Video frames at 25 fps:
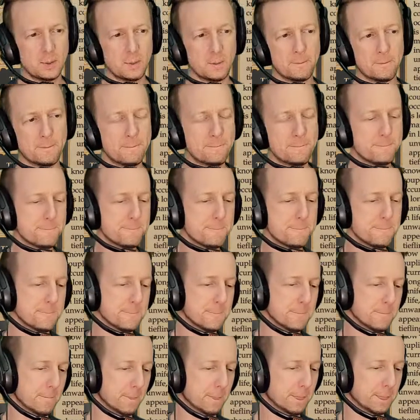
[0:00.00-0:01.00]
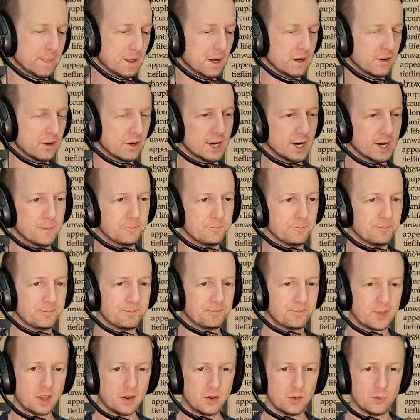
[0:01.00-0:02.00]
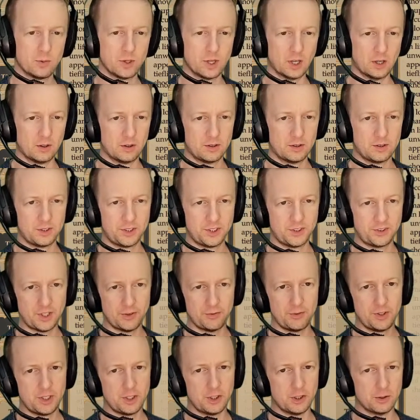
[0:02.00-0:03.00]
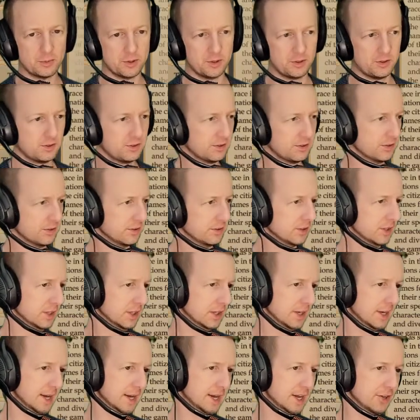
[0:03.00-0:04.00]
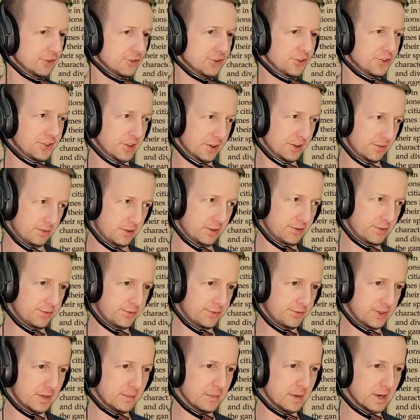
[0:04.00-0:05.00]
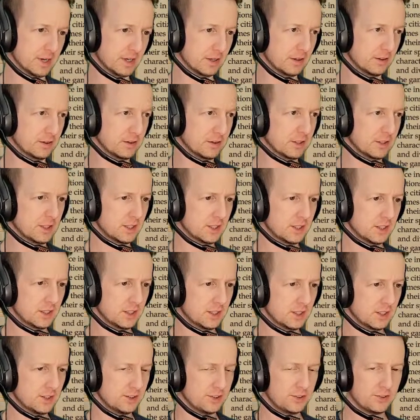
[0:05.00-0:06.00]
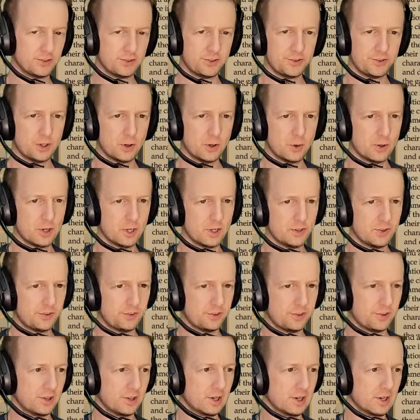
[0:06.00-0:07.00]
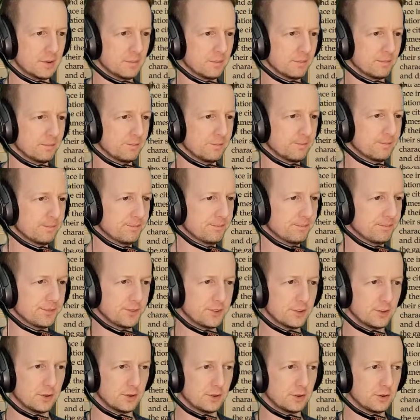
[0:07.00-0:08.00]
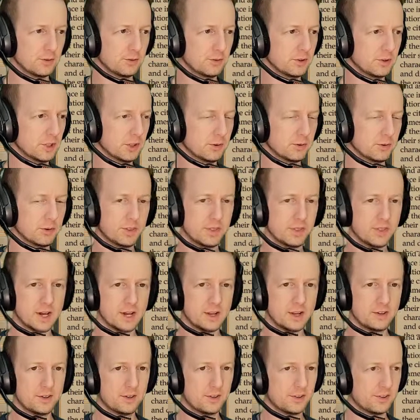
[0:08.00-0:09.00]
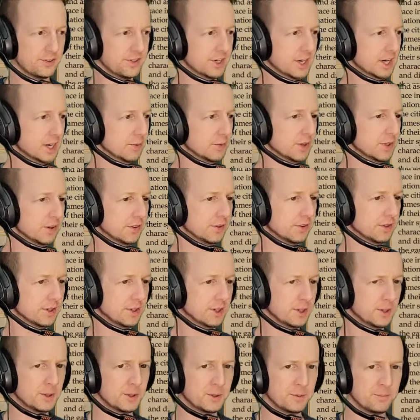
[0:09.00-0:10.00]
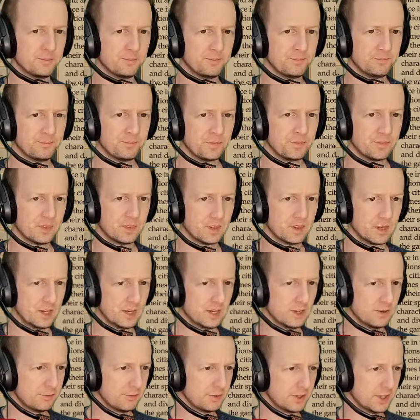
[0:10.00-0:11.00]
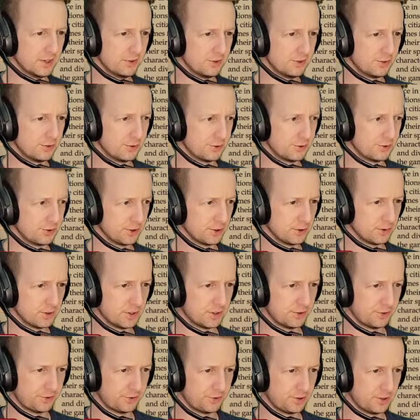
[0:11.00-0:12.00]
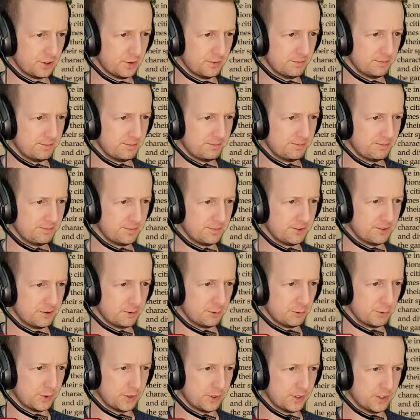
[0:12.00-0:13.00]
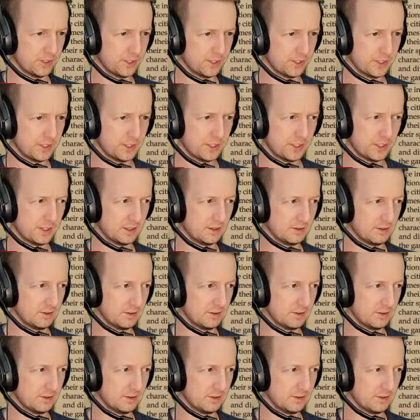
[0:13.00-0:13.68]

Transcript: Okay. Well, she's definitely human, and she's definitely female. She's also quite slim, so we'll go with that to start with. Yeah, her face is also quite slim. Let's see what we can get here.